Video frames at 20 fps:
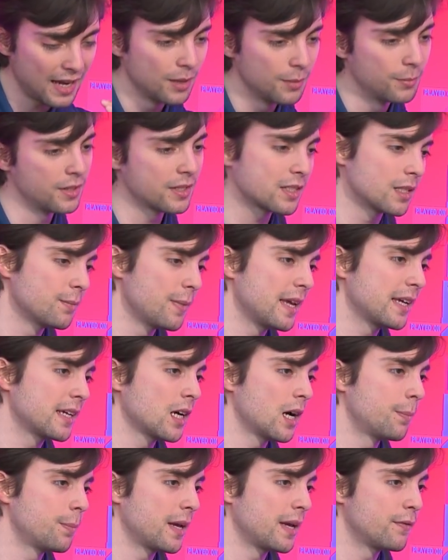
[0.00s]
elements that
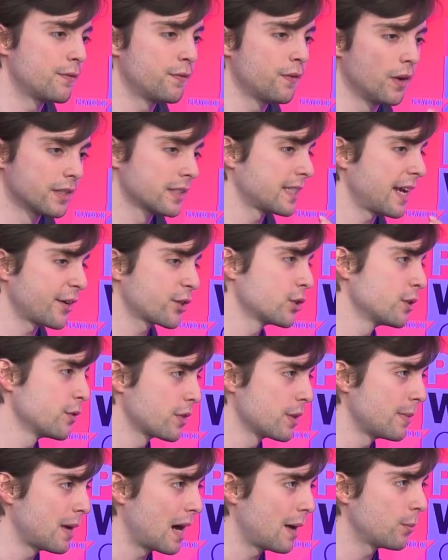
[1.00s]
make up a fun section
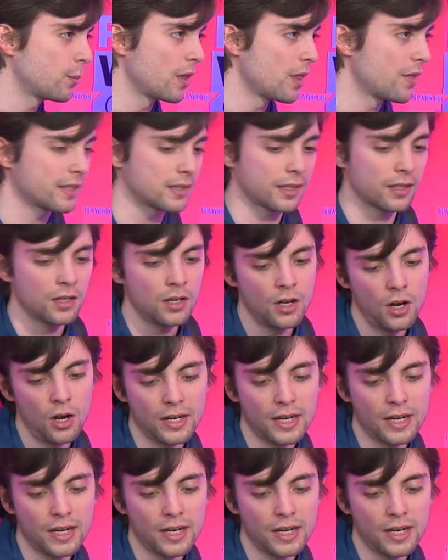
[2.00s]
of the map, whether that's like,